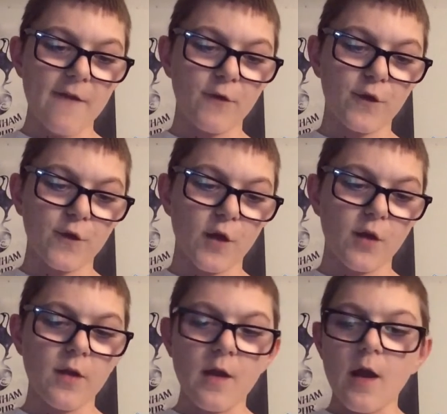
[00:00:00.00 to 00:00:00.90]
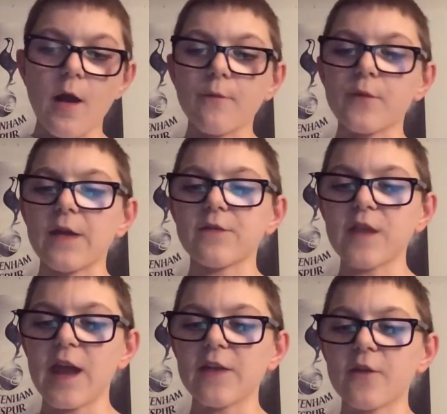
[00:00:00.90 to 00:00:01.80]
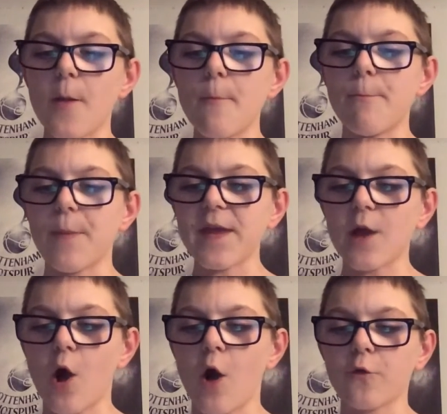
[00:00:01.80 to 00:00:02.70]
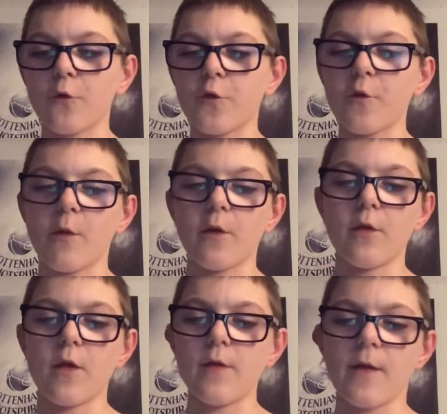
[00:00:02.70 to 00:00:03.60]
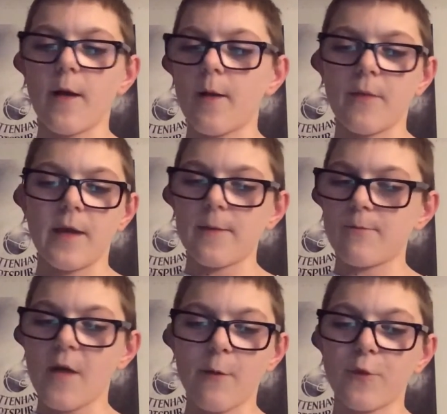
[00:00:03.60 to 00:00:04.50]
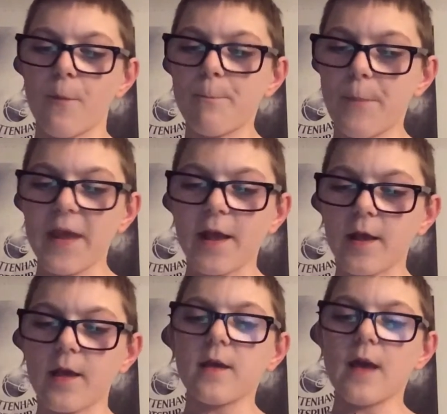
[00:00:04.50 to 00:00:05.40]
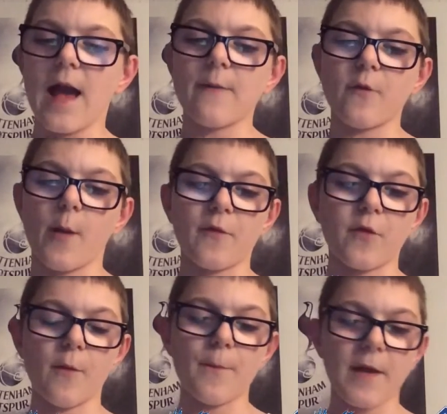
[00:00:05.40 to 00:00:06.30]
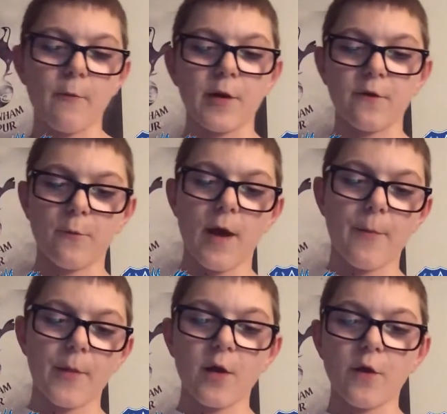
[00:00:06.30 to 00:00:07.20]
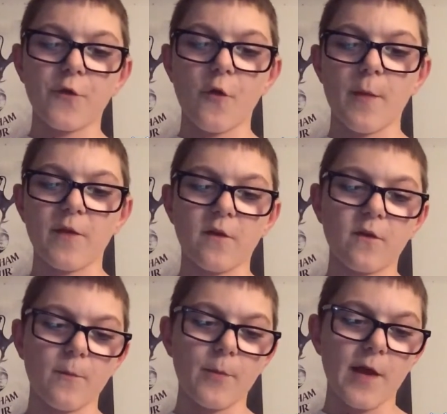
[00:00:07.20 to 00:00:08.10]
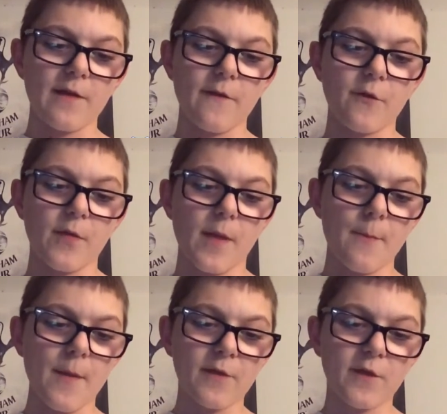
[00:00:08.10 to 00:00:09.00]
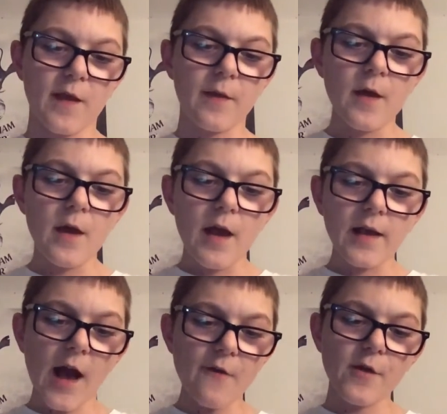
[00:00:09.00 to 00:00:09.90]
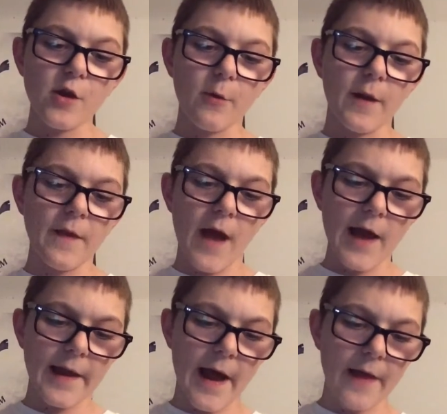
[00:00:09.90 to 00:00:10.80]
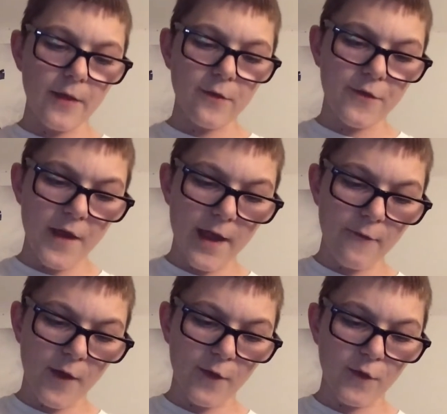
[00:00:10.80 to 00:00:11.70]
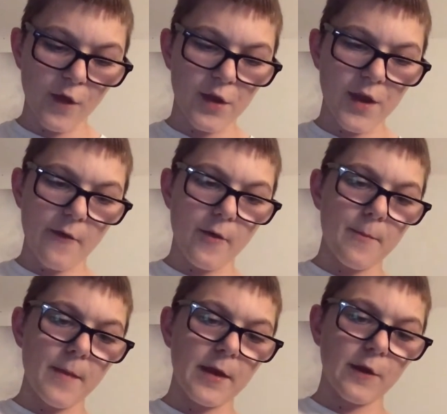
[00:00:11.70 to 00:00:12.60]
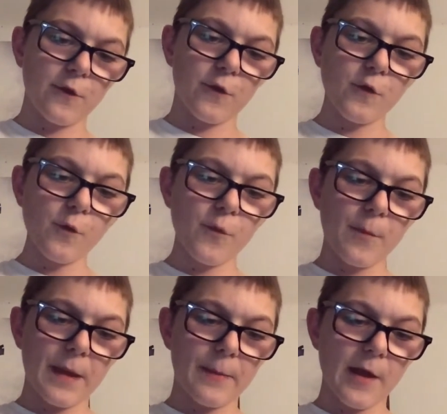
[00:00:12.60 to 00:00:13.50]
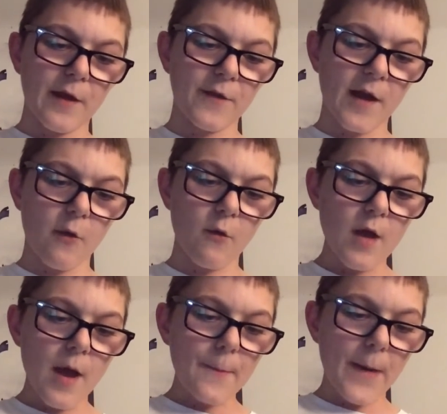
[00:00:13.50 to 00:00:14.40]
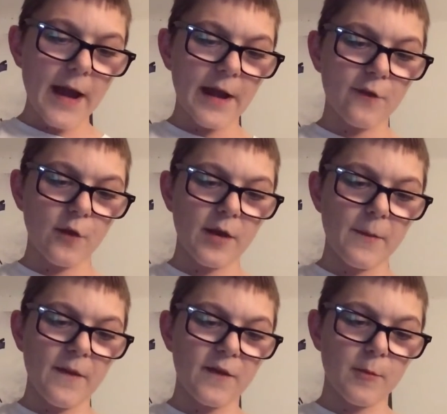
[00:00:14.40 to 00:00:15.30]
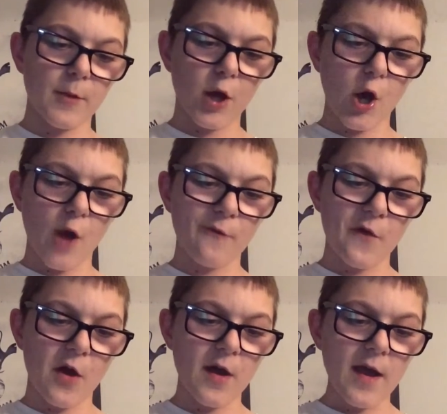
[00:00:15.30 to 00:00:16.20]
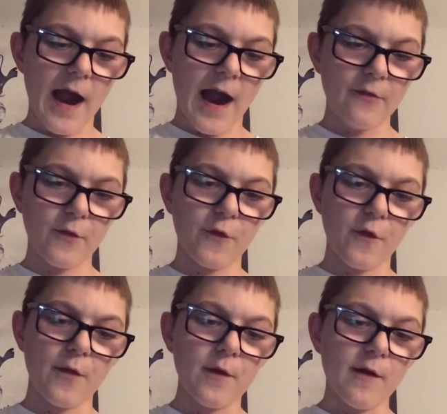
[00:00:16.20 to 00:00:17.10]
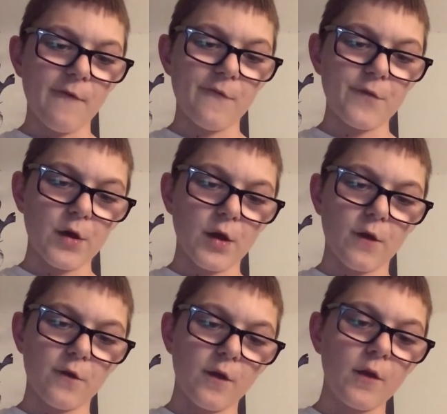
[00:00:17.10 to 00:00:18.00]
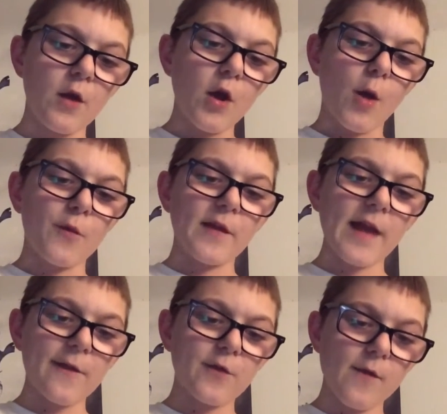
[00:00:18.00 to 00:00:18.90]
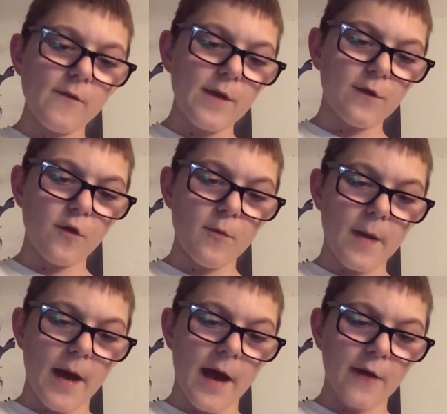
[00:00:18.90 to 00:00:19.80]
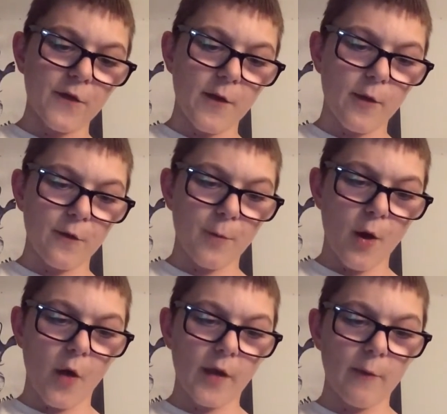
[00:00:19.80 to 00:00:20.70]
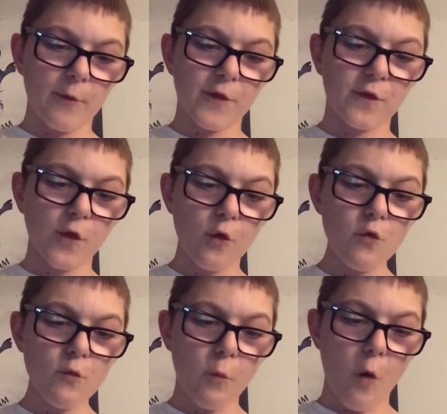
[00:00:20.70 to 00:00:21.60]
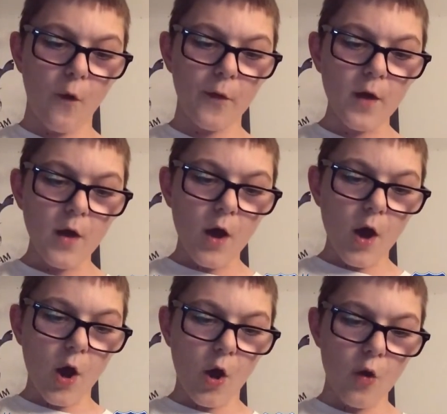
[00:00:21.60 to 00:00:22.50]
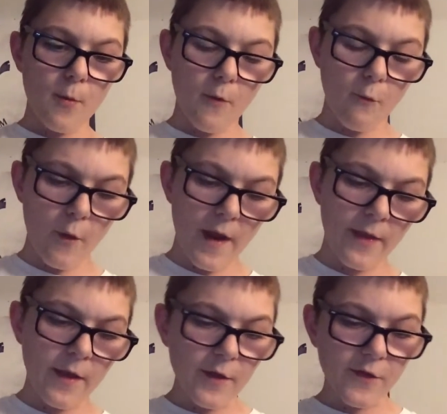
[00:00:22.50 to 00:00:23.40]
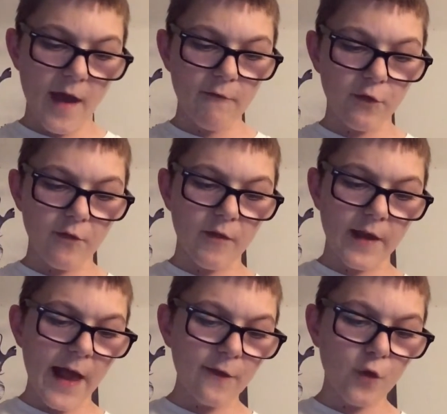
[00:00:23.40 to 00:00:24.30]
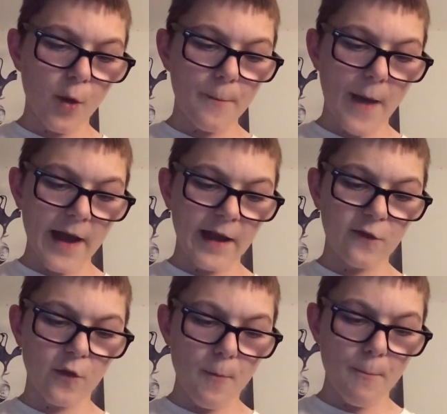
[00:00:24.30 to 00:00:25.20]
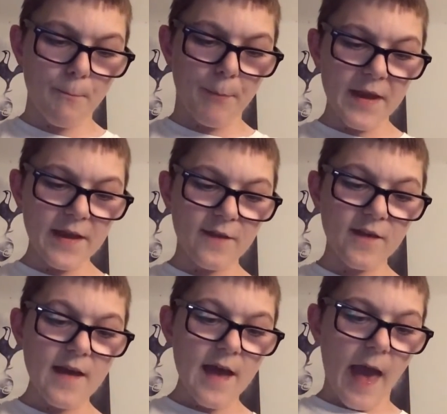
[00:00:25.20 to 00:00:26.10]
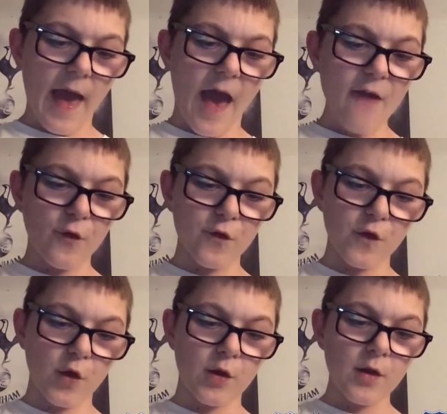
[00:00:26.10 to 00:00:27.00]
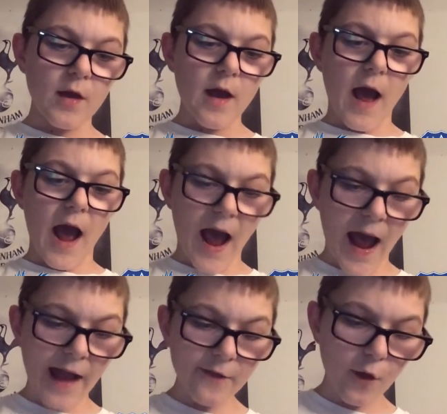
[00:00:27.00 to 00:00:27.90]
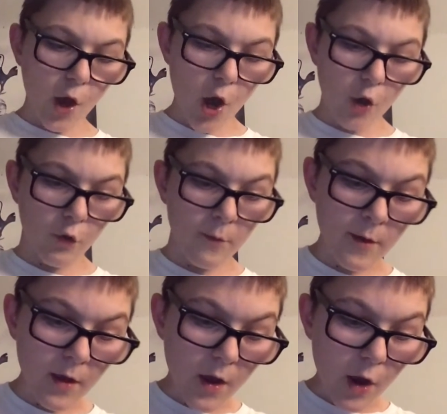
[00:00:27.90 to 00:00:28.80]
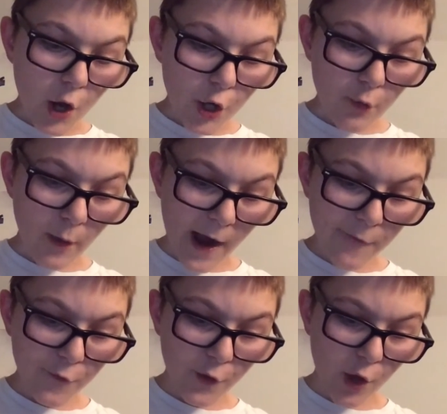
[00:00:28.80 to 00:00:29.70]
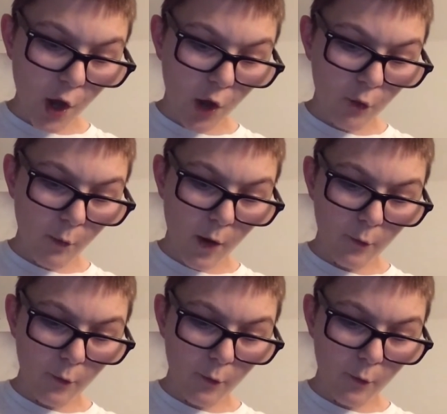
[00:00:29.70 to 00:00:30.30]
Everton, they did beat Arsenal 2-1, and that was a big game for Everton, a big win as well, but they are still missing some players. Everton, they're missing Calvert-Lewin, Alan Davis, and Yerry Mina. So, still some big players out. Palace only missing MacArthur, Anderson, and Ferguson. Obviously, last time these two met at Selhurst Park, it was a 2-1 home win to Everton. The last time Palace beat Everton at home, you have to go